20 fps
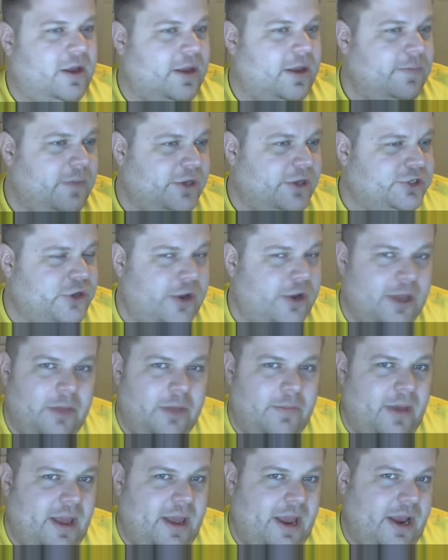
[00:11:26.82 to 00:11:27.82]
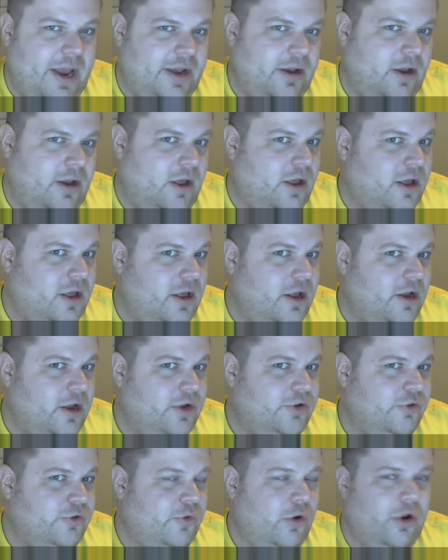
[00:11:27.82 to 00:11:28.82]
Make sure you come by
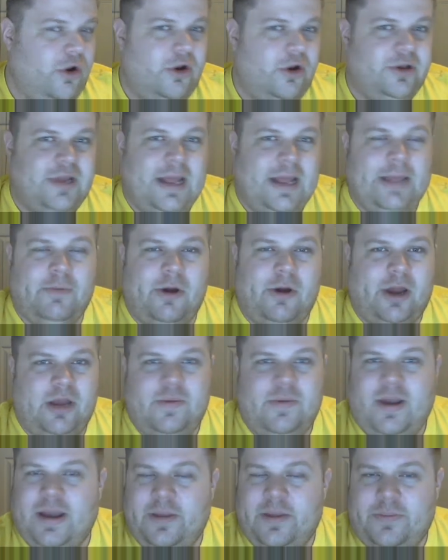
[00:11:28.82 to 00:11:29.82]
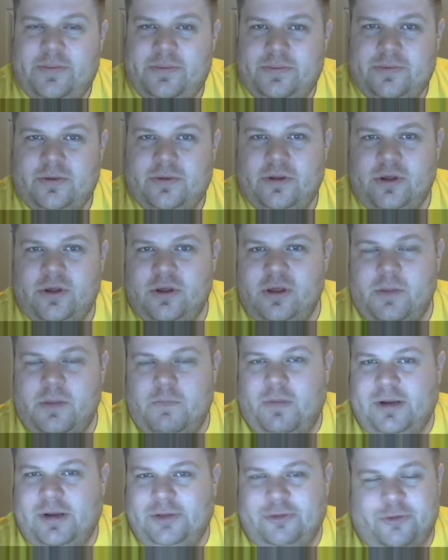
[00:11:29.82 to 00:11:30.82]
to our daily marketing meetup
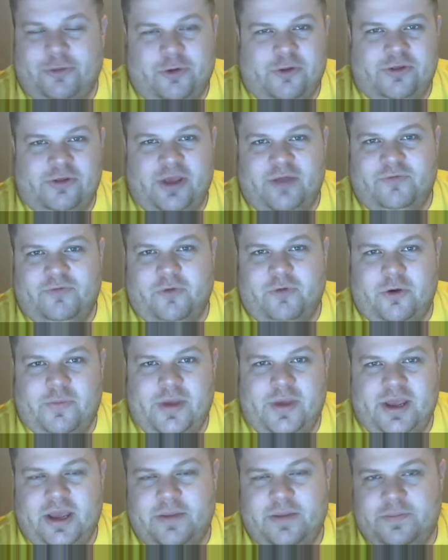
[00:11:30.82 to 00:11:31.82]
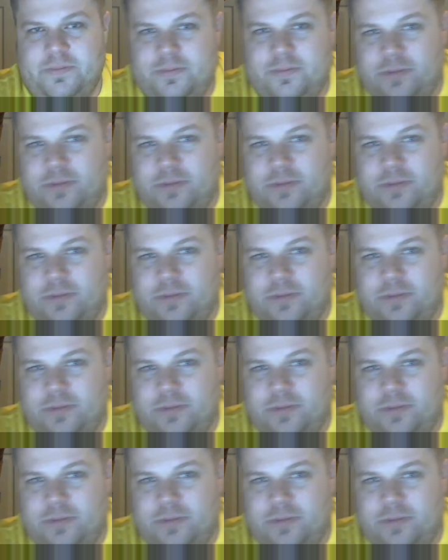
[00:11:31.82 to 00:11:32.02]
Monday through Thursday at 4 p.m.